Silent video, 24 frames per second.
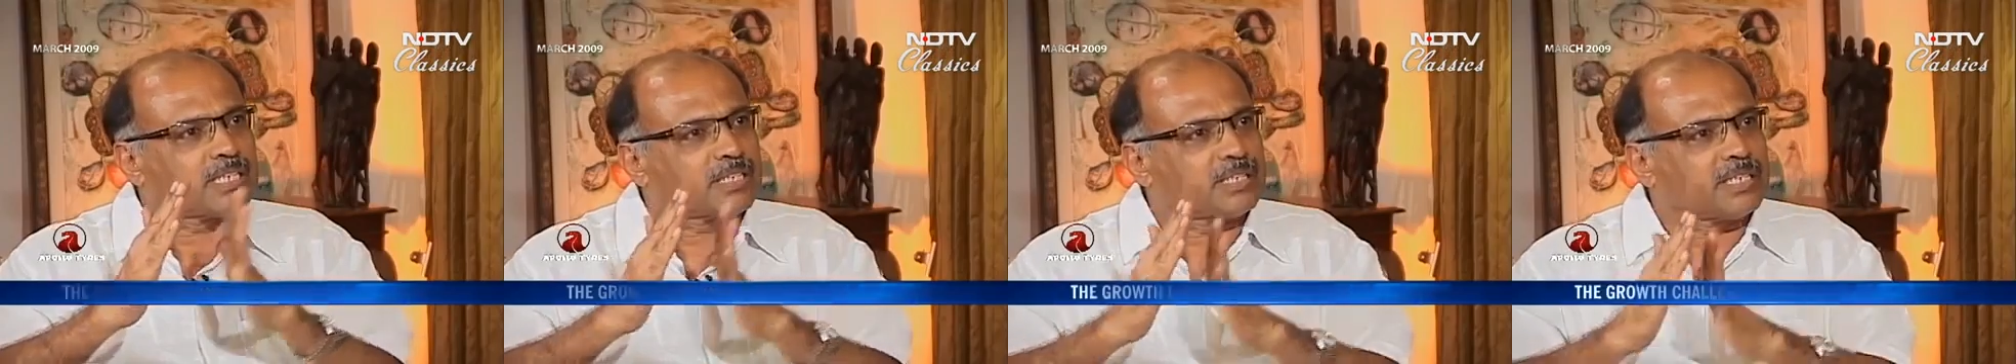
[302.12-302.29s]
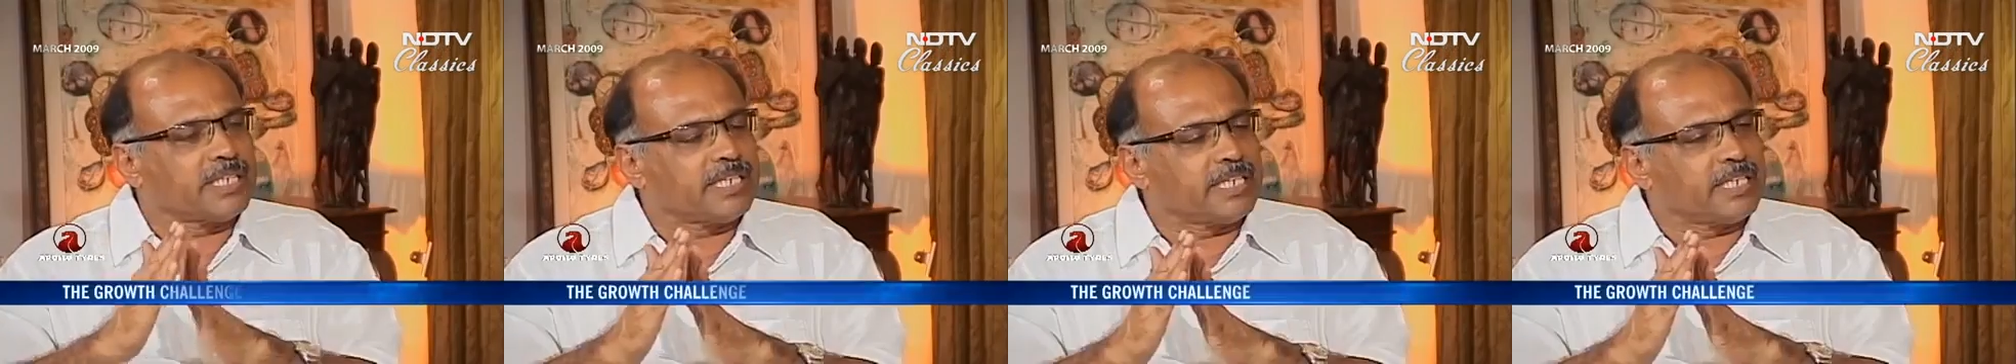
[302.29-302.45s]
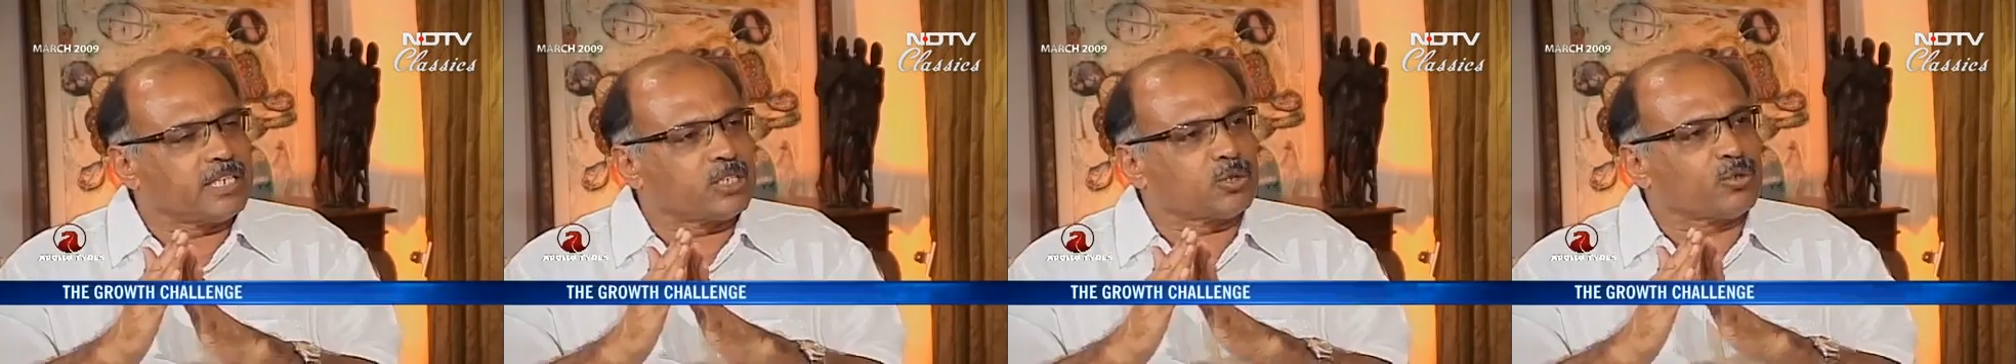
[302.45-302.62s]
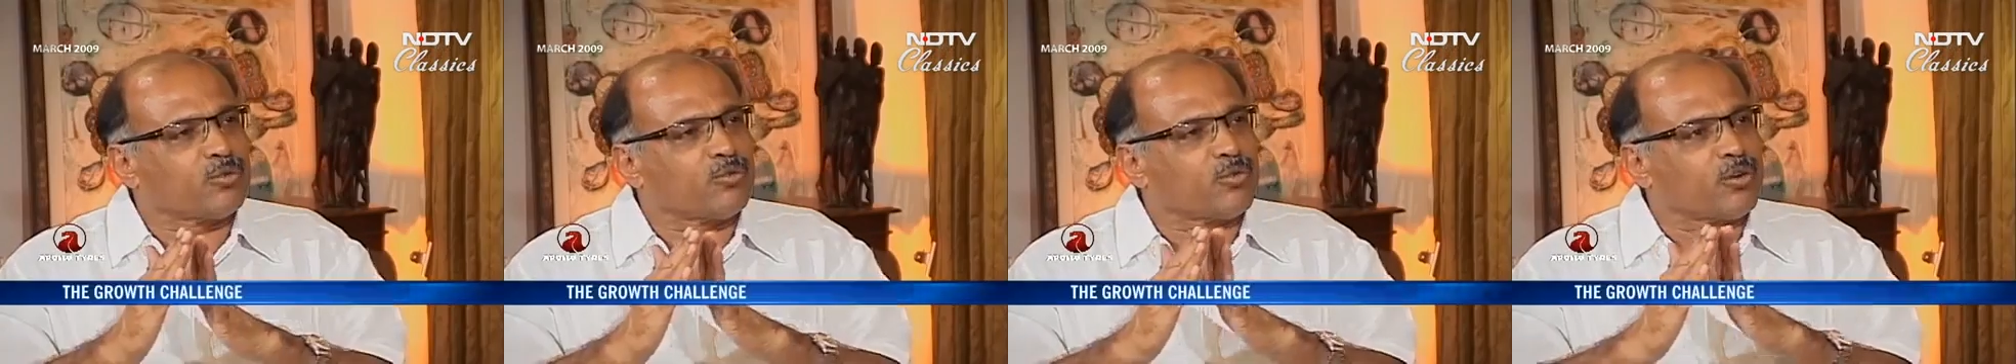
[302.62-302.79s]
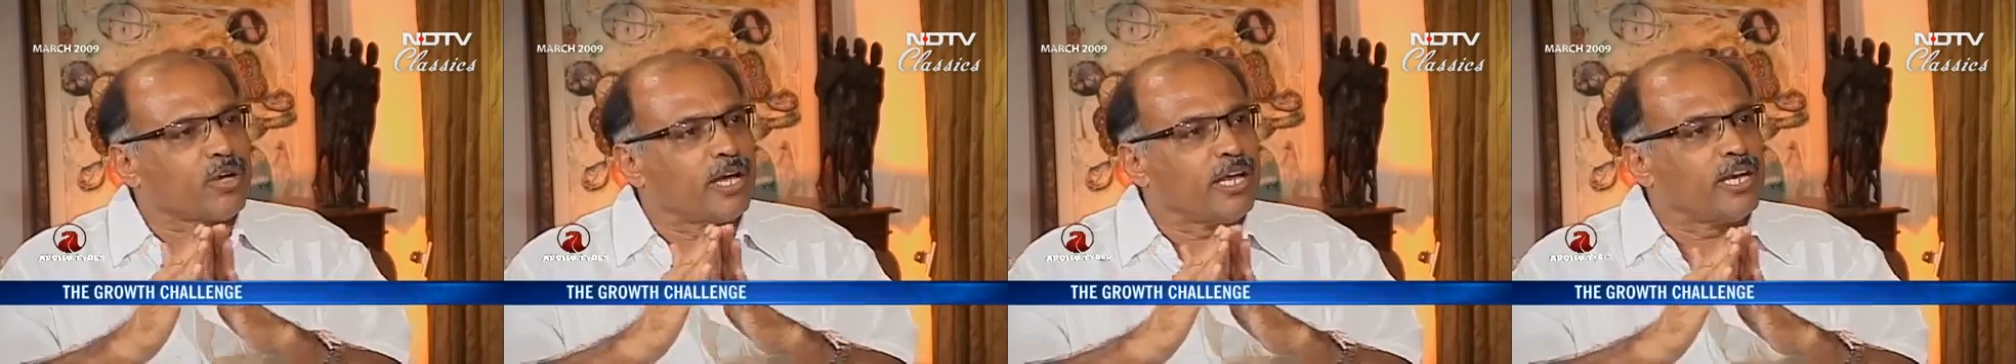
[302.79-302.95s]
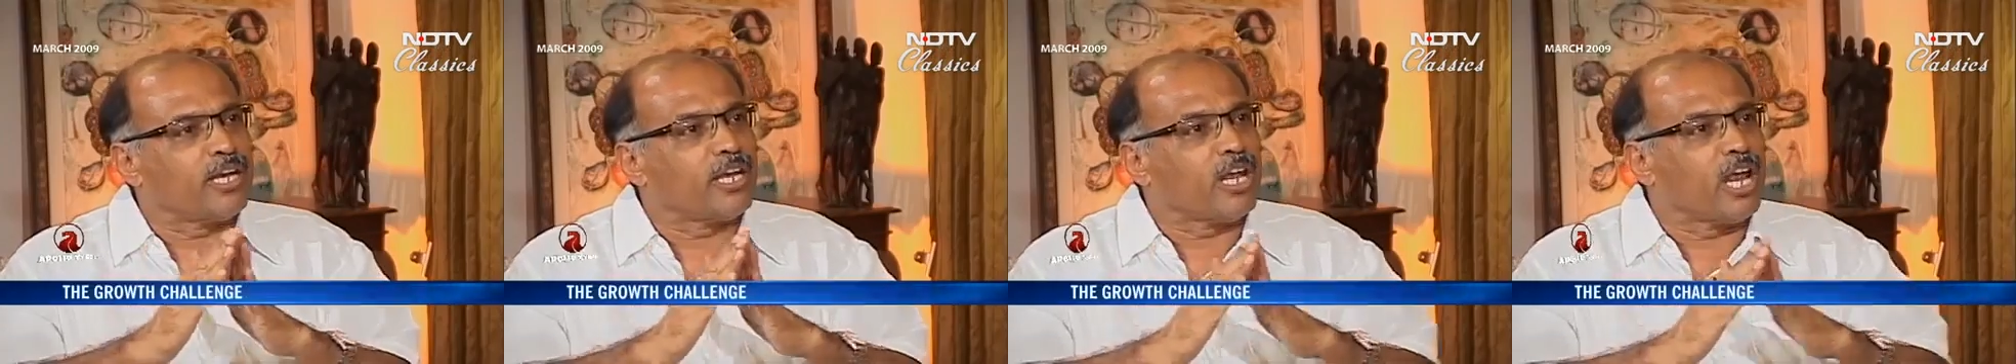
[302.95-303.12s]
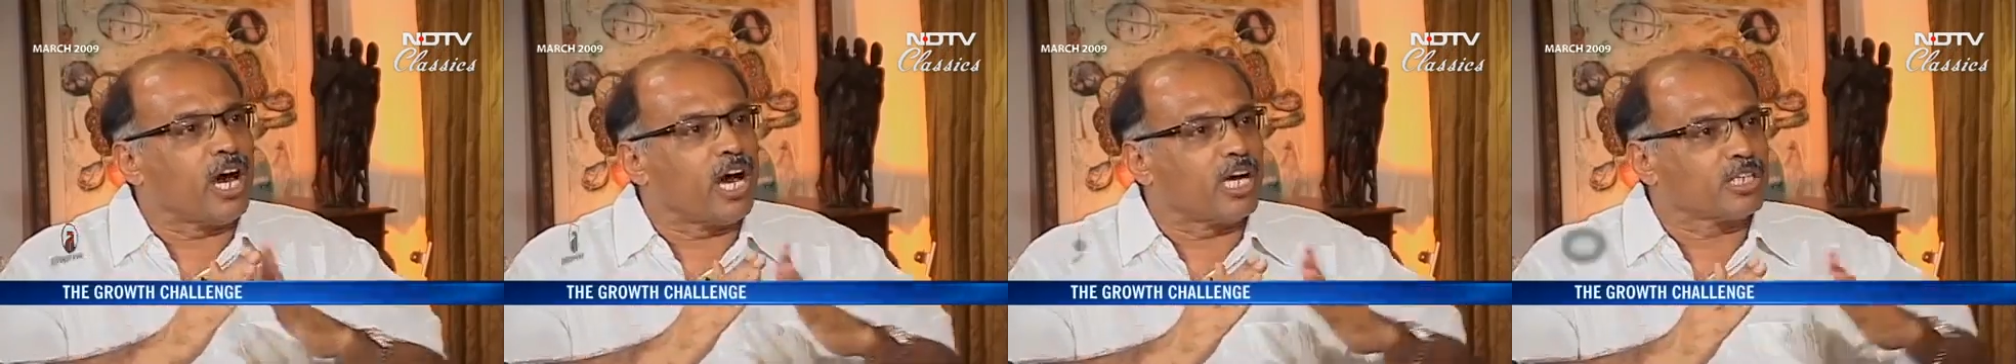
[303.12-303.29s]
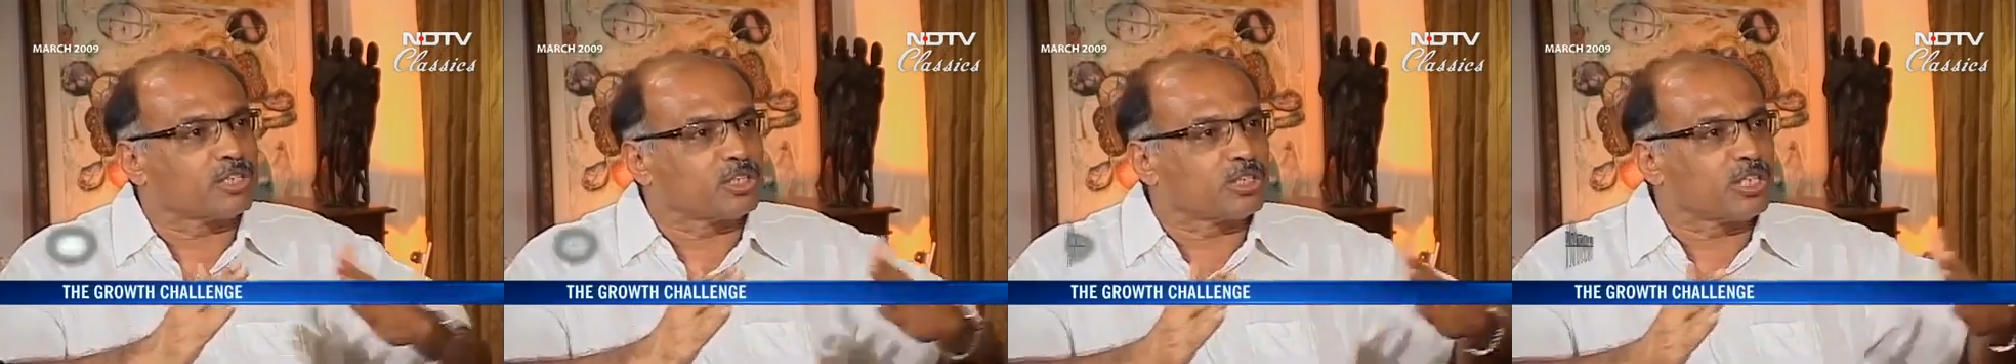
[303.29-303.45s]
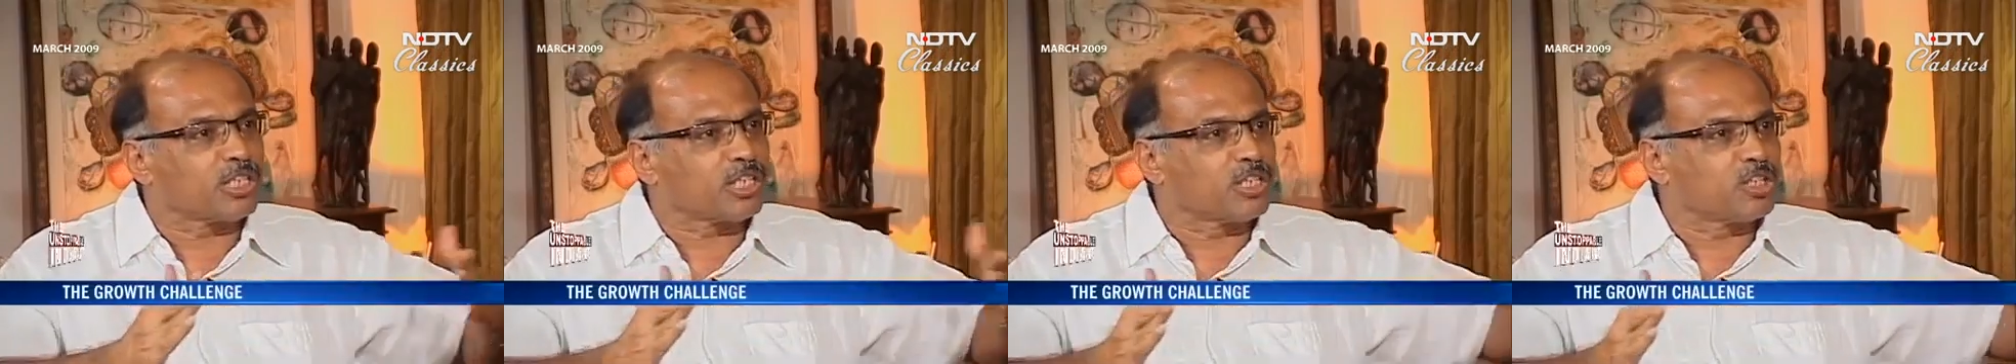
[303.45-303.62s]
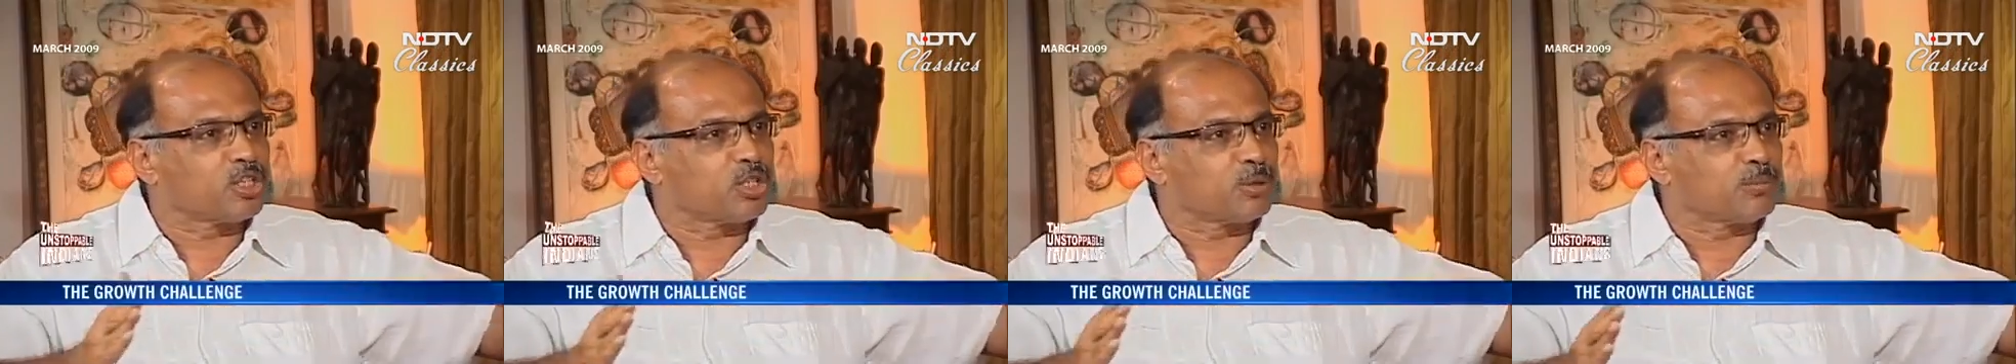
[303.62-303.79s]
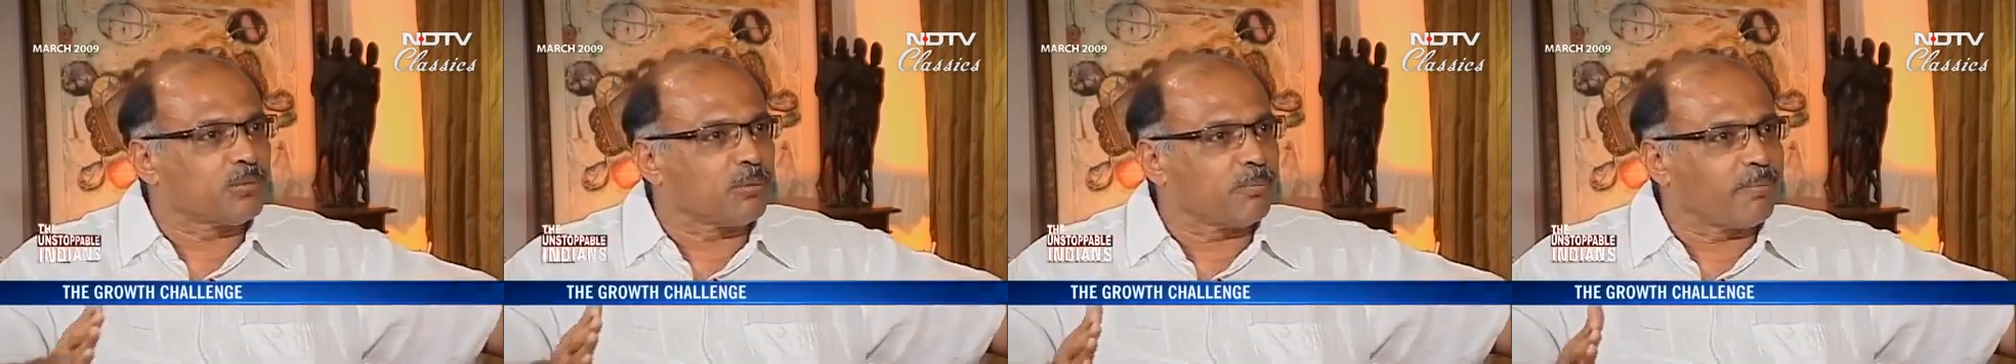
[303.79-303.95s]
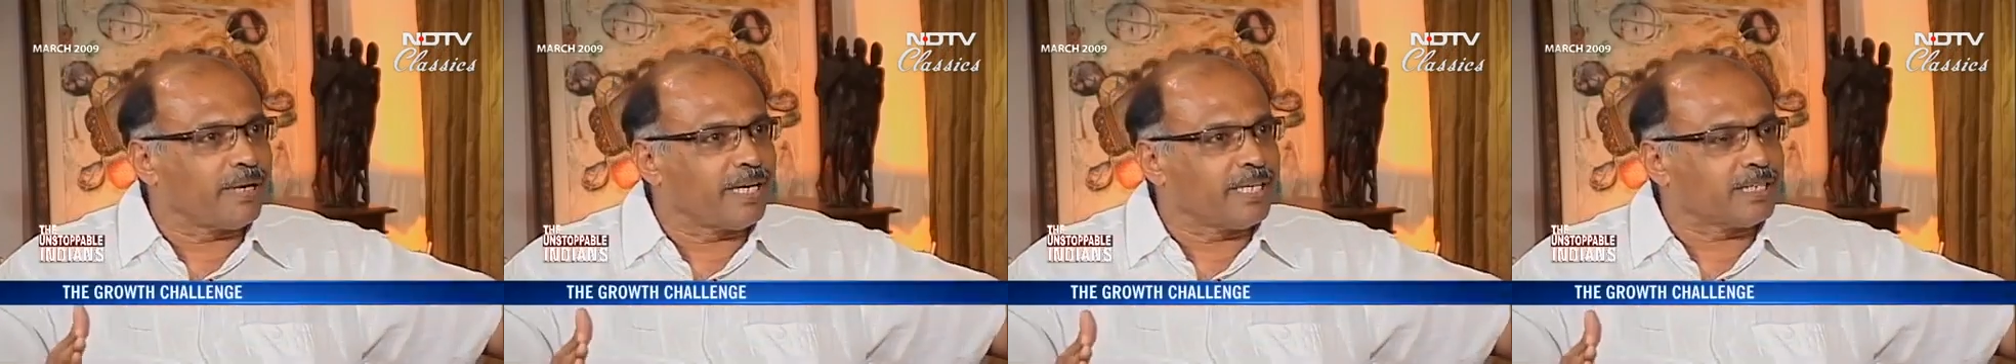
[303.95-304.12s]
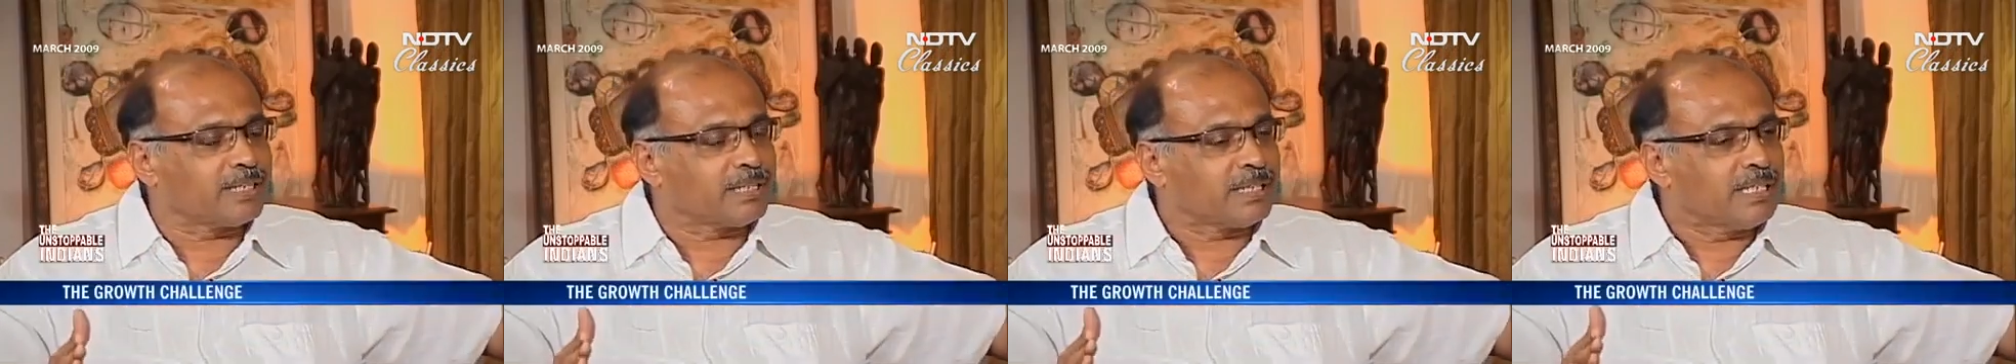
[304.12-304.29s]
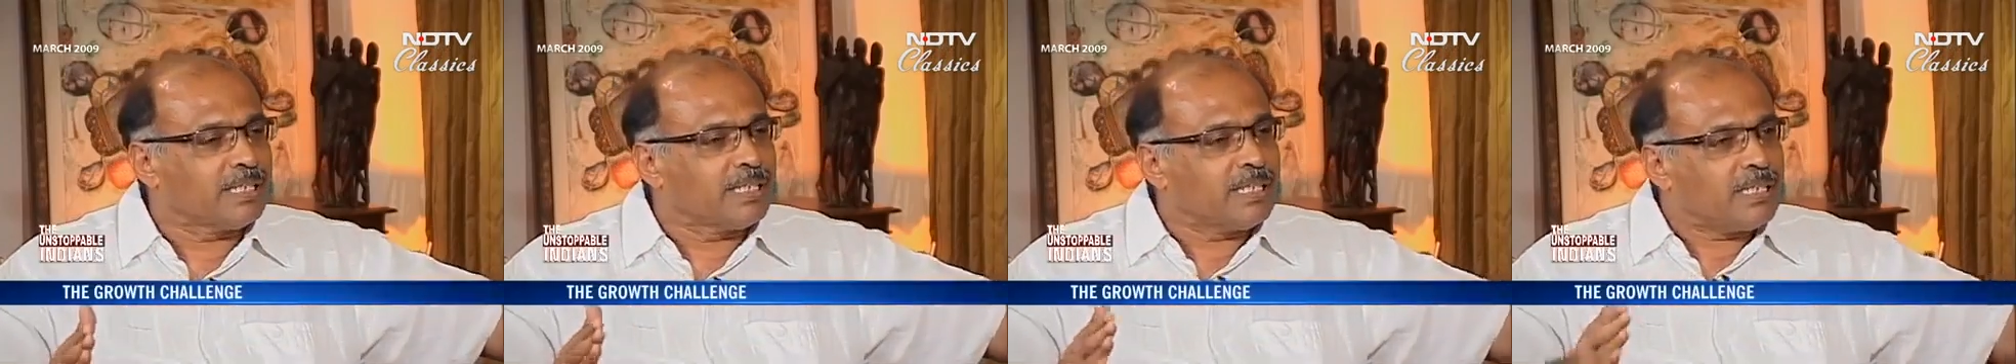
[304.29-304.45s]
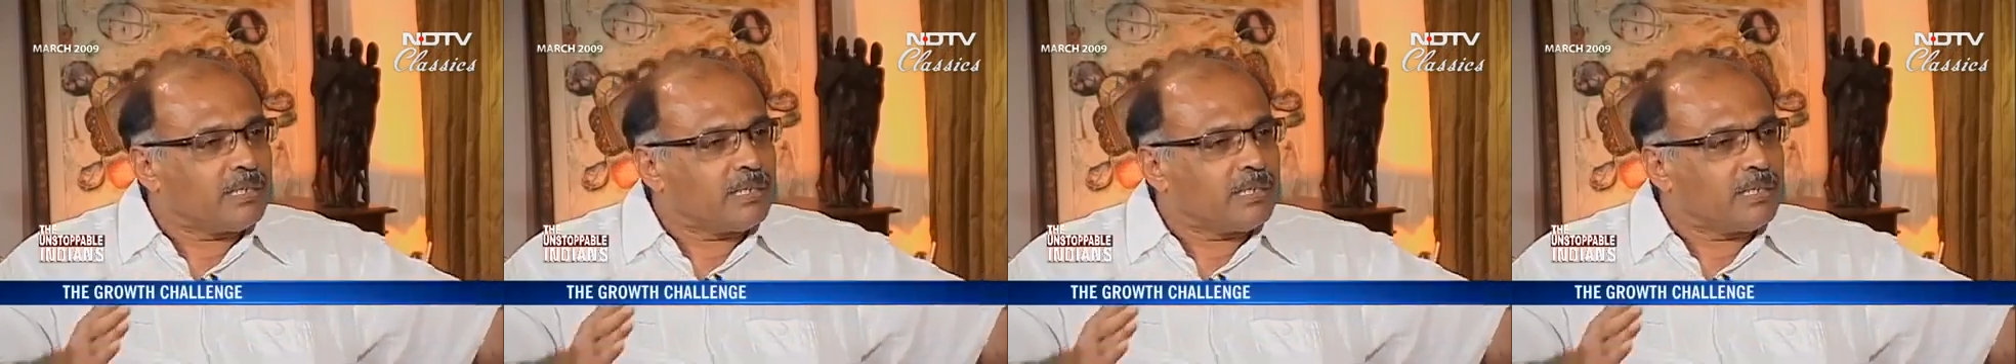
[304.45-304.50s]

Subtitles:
succeed is to enlarge the consumer base.